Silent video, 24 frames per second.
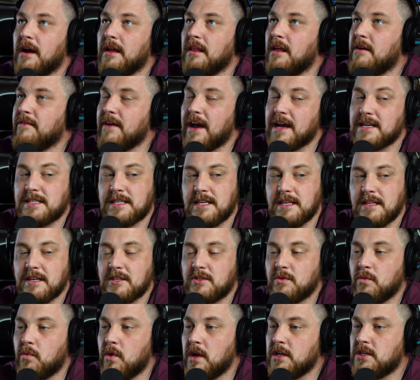I love asking
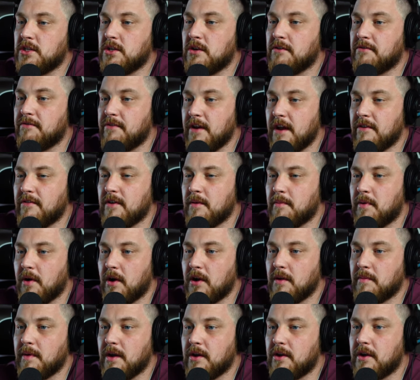this, what's your favorite
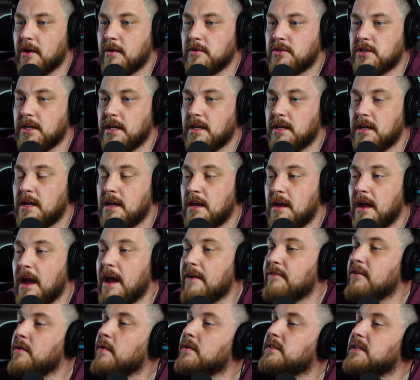part about coaching?
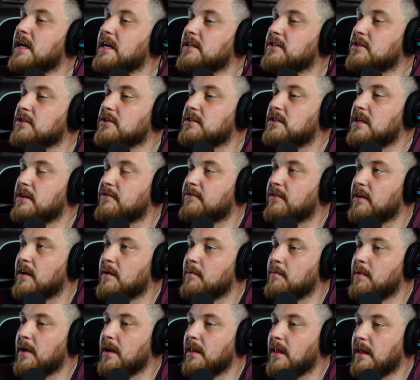Everyone's answer is
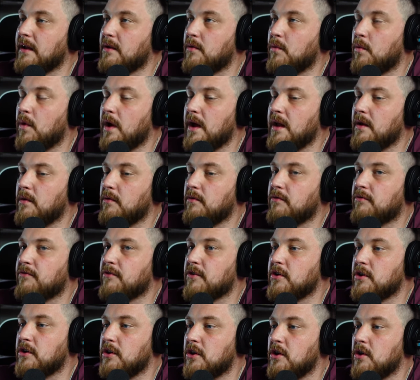different, but like what
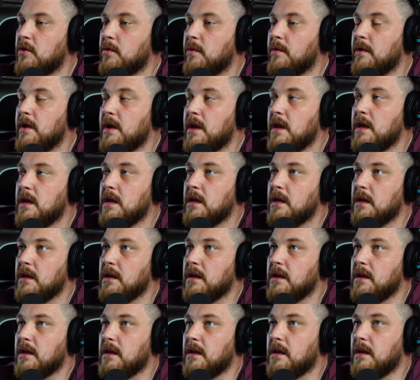for you,
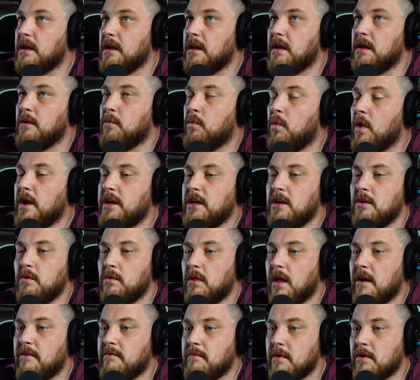what do you
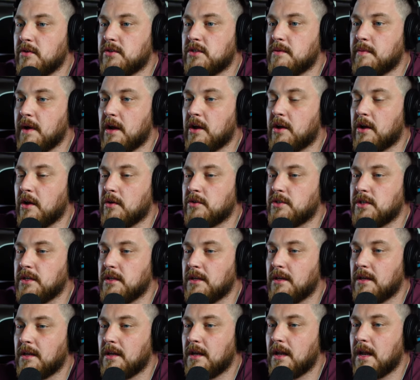love most about
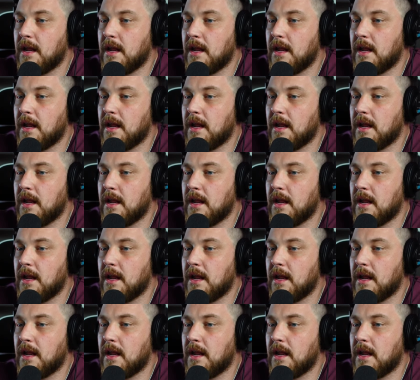coaching?